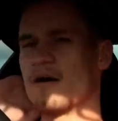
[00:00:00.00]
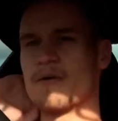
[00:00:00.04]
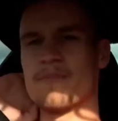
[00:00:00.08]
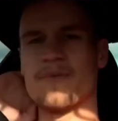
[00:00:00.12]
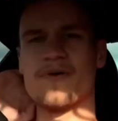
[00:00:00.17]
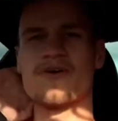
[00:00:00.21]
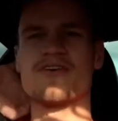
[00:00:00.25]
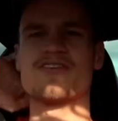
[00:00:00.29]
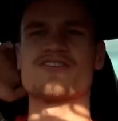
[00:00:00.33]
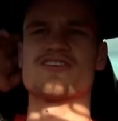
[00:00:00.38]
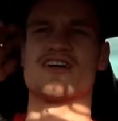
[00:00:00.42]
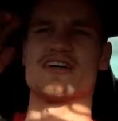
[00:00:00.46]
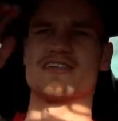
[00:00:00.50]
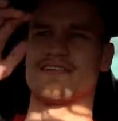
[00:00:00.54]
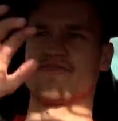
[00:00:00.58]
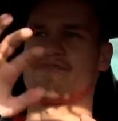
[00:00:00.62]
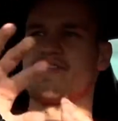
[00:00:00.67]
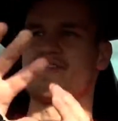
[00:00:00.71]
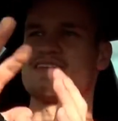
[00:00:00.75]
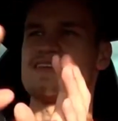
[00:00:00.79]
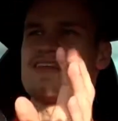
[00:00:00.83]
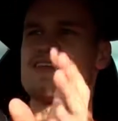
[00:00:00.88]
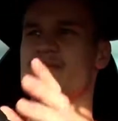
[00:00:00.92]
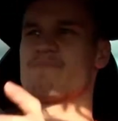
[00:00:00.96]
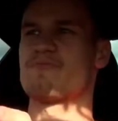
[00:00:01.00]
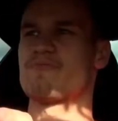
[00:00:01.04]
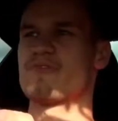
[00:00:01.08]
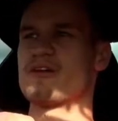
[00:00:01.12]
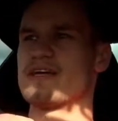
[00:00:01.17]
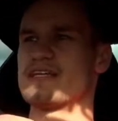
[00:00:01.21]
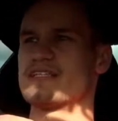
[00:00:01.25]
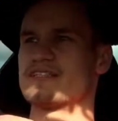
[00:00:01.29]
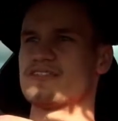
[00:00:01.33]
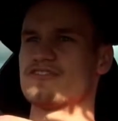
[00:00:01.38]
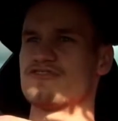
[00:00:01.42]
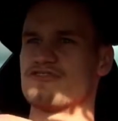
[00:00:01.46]
apologise if there's any
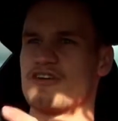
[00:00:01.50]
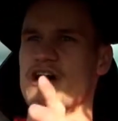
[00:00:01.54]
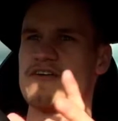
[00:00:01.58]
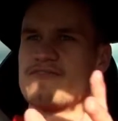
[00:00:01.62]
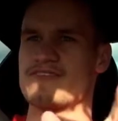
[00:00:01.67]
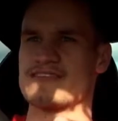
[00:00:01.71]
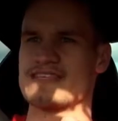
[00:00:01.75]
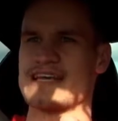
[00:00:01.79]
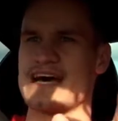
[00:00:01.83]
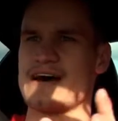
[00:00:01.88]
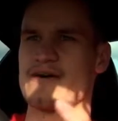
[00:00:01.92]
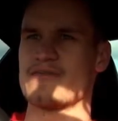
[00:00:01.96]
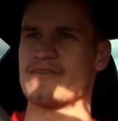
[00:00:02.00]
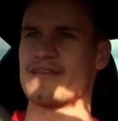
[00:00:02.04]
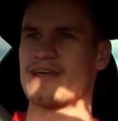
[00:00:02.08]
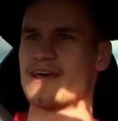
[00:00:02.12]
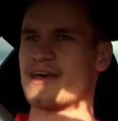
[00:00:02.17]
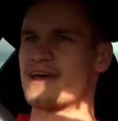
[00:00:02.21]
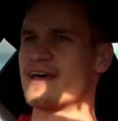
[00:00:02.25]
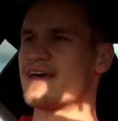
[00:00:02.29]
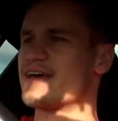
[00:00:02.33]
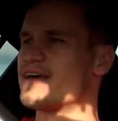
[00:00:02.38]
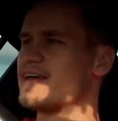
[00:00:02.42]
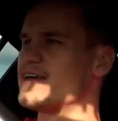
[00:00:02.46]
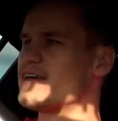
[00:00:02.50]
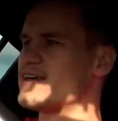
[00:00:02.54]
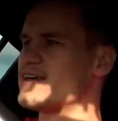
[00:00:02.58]
Prius drivers out there.